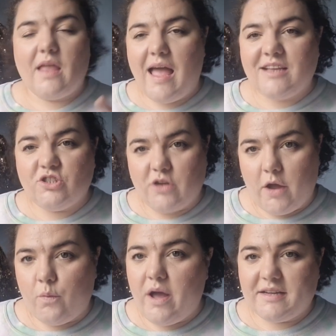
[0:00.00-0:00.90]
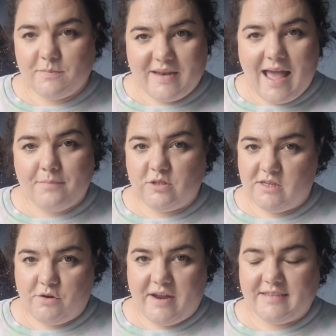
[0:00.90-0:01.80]
as you know, work has been
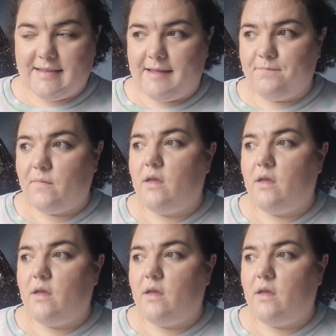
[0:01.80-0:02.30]
absolutely crazy.